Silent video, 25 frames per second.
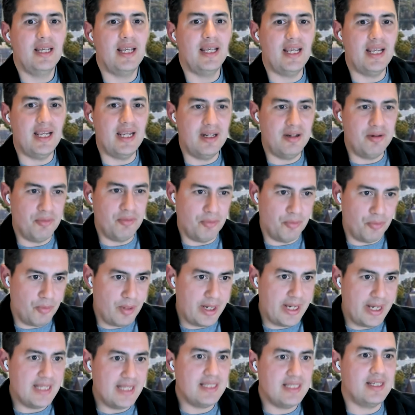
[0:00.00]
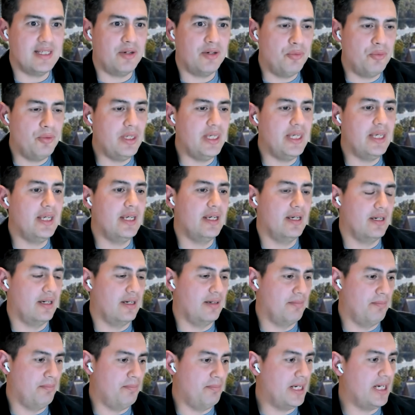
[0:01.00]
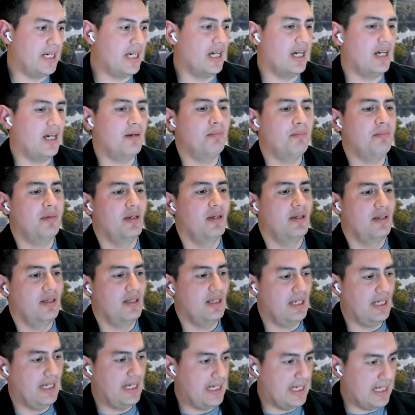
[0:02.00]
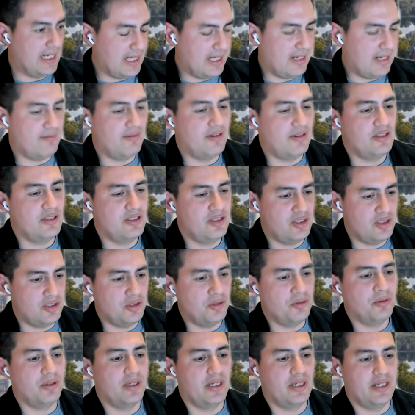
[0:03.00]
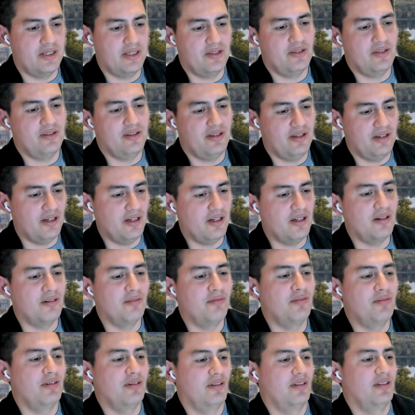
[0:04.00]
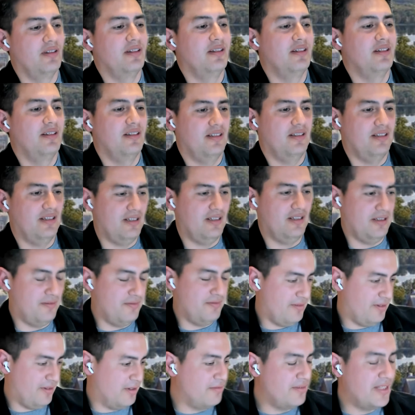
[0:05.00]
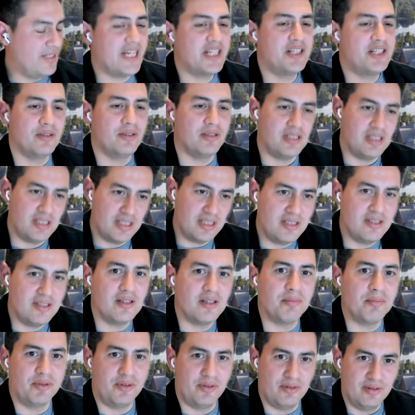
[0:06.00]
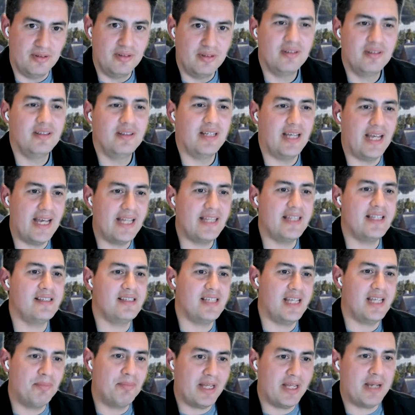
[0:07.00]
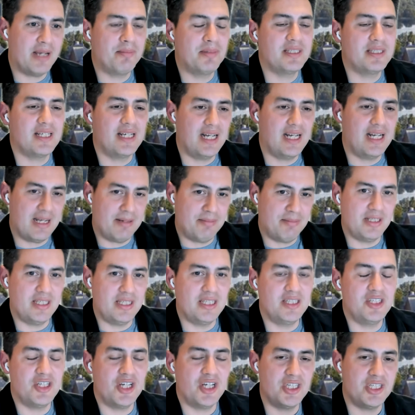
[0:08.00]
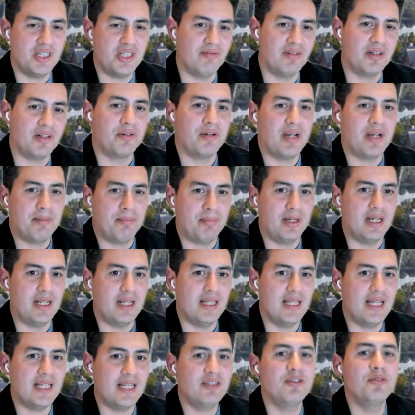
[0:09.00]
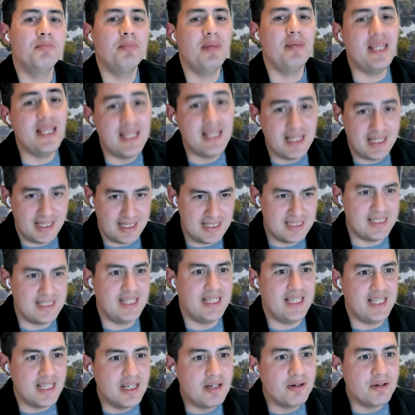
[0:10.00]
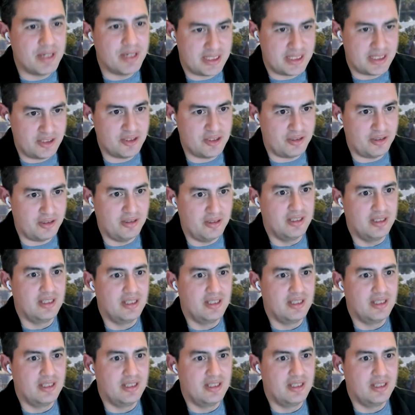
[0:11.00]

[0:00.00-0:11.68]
in ways that we become clever stewards of natural systems at the same time as the climate is changing very rapidly. That to me is the key question.